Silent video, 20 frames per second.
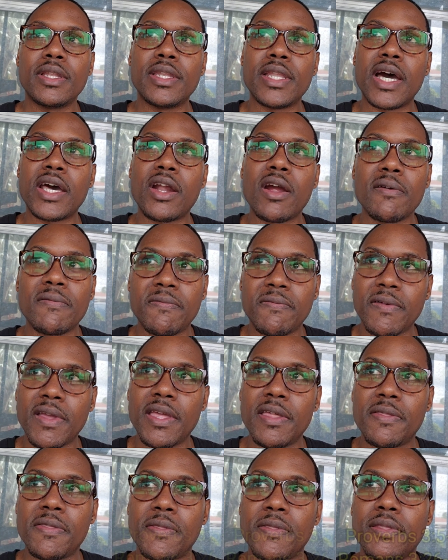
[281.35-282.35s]
Not our
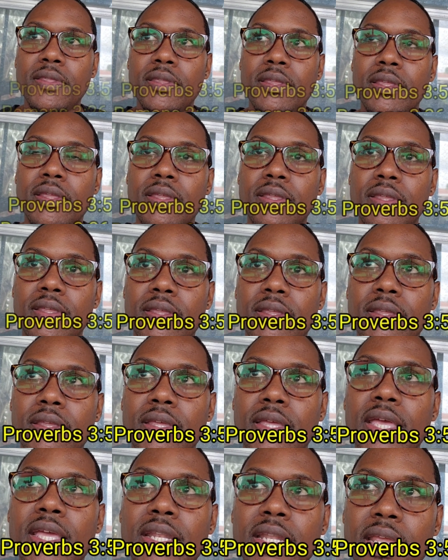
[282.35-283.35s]
faith
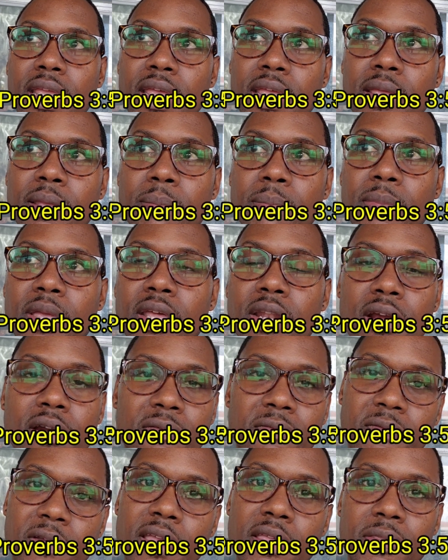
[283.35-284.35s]
in him and
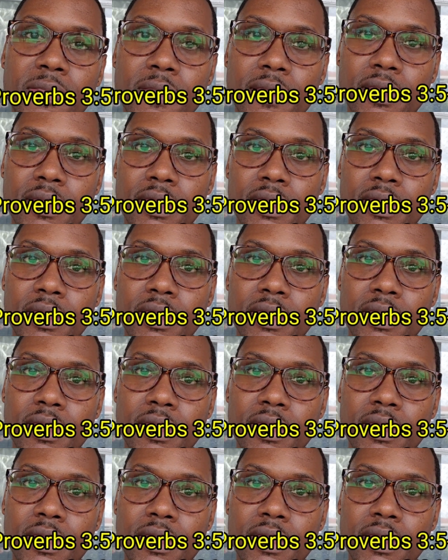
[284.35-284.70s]
our faith